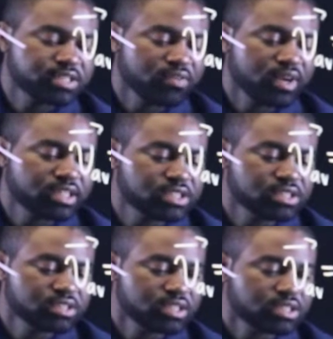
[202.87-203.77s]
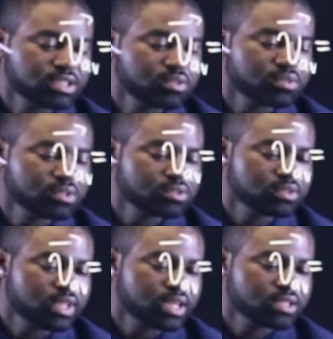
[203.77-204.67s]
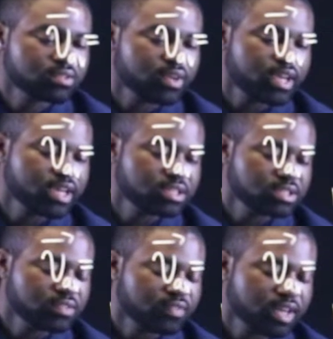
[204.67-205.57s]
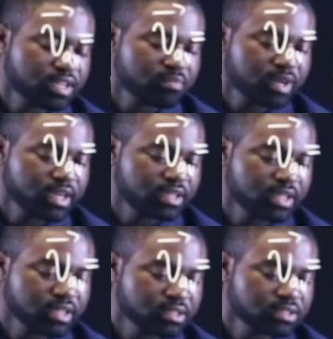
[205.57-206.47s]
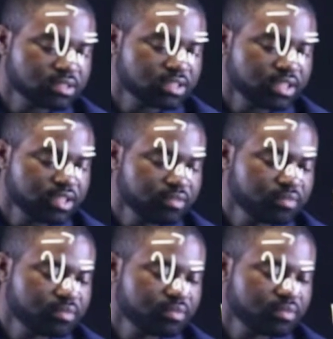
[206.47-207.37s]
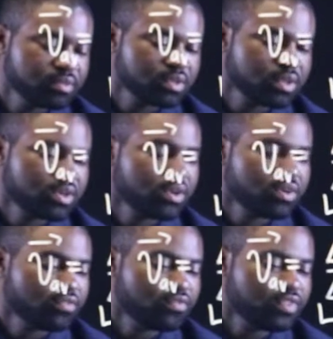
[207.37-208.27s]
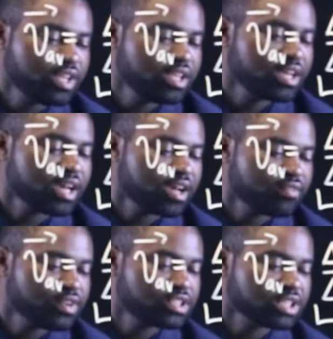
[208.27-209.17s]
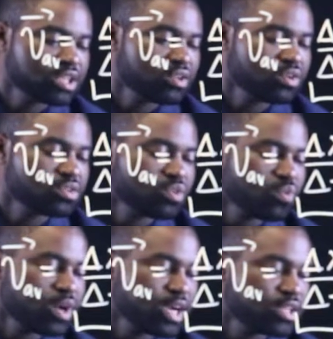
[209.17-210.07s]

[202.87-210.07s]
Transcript: direction is equal to delta x divided by delta t. v average along the y